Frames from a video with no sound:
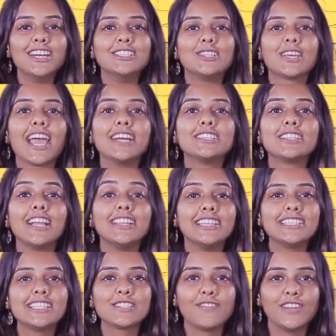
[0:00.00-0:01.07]
To catch our
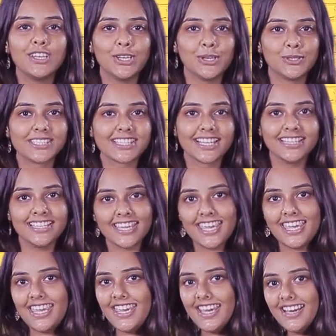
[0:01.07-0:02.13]
latest videos, click
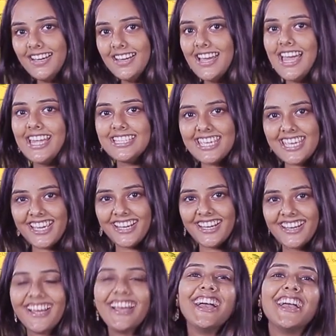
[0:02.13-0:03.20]
here and here.
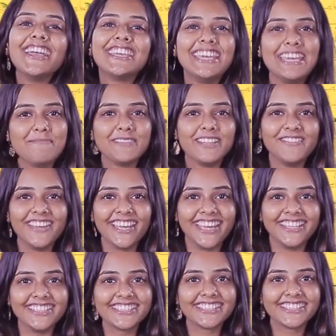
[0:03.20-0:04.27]
Keep living
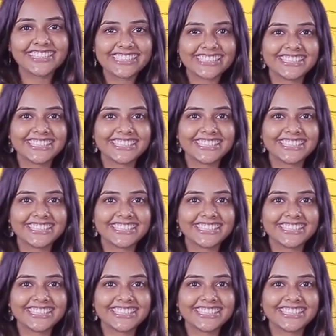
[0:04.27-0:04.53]
it.